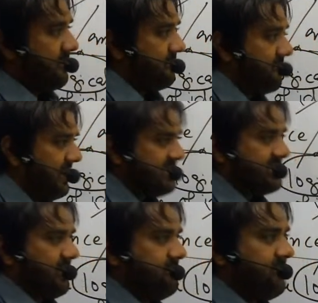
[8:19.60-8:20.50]
when
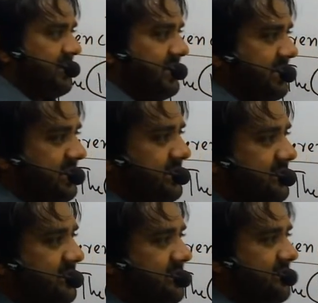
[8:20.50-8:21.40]
somebody
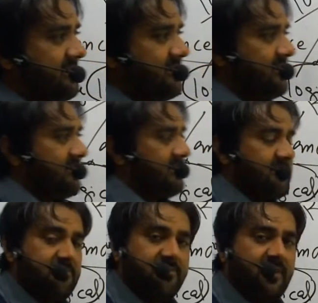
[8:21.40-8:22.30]

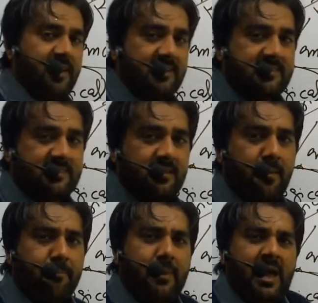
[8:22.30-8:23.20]
feels
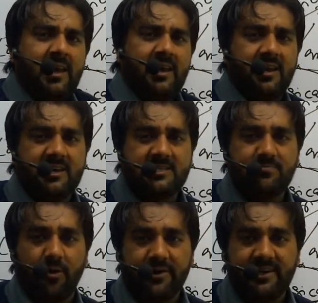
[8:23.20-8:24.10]
pain in his
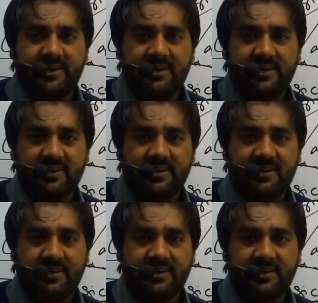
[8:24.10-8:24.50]
body,